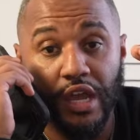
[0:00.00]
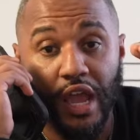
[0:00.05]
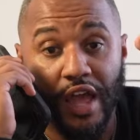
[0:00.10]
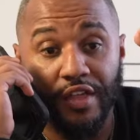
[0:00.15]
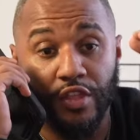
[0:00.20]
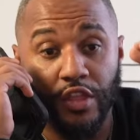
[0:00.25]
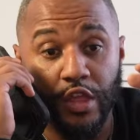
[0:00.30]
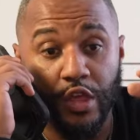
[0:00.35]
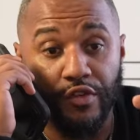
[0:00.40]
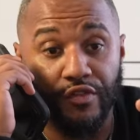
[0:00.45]

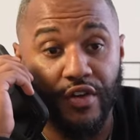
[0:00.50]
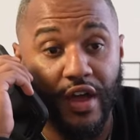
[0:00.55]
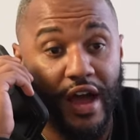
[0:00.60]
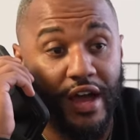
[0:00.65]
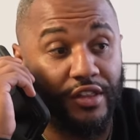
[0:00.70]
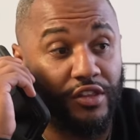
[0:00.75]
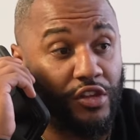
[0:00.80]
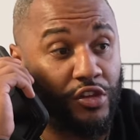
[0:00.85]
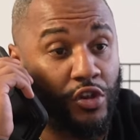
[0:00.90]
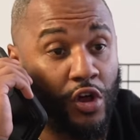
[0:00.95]
and then you've
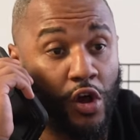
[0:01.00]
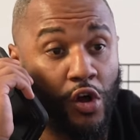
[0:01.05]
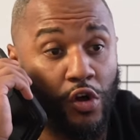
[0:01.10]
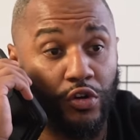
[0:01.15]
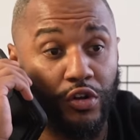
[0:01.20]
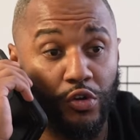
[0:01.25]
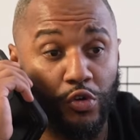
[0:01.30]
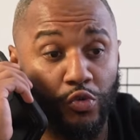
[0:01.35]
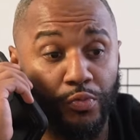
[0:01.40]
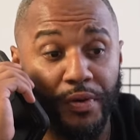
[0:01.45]
got the
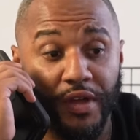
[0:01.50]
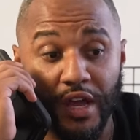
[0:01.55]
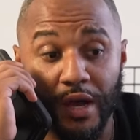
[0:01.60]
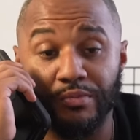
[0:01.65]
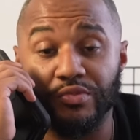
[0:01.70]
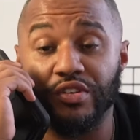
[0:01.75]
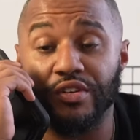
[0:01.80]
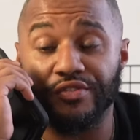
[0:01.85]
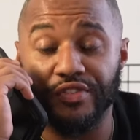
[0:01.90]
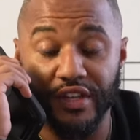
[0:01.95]
dog who
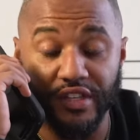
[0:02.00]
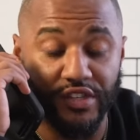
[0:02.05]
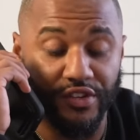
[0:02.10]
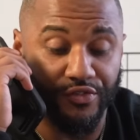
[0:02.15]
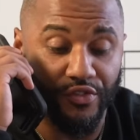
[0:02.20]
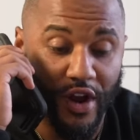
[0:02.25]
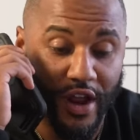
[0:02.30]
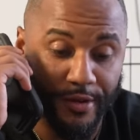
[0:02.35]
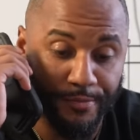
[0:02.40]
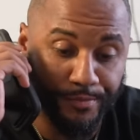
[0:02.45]
becomes
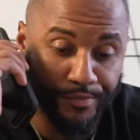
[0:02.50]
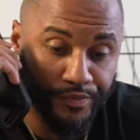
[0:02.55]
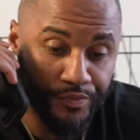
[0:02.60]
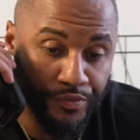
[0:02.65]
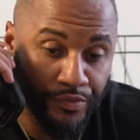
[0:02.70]
defensive, right?